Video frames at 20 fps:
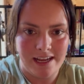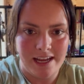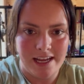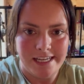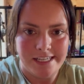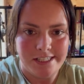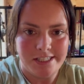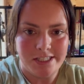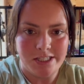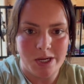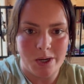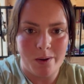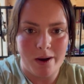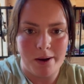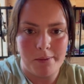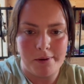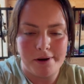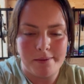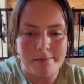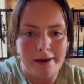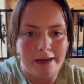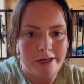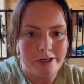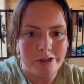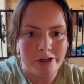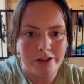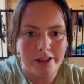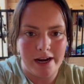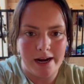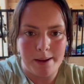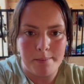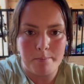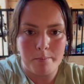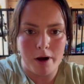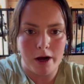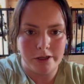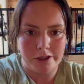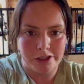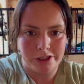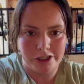So I want to make sure that I
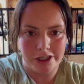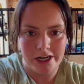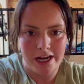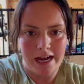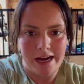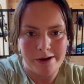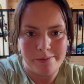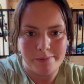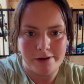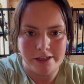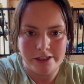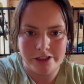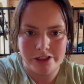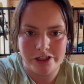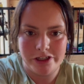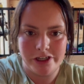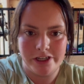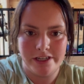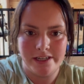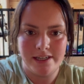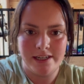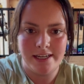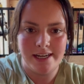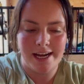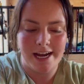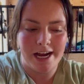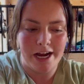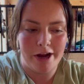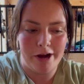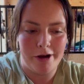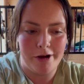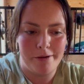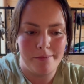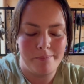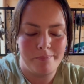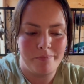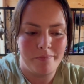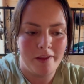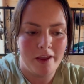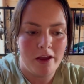monitor how much
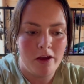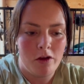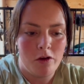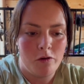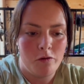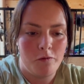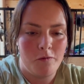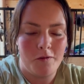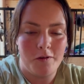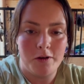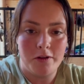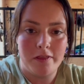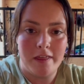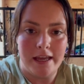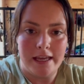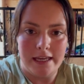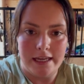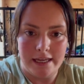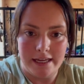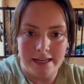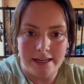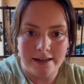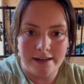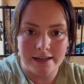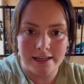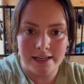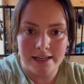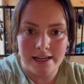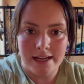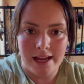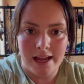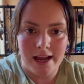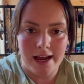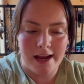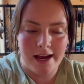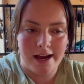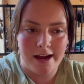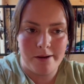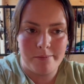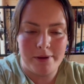food they eat,
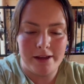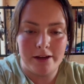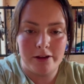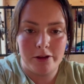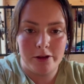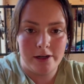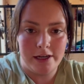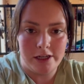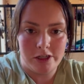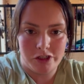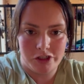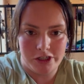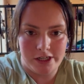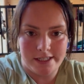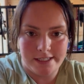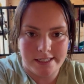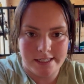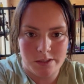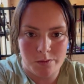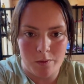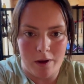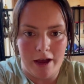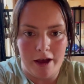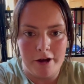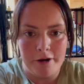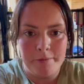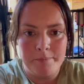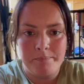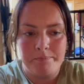including treats as well.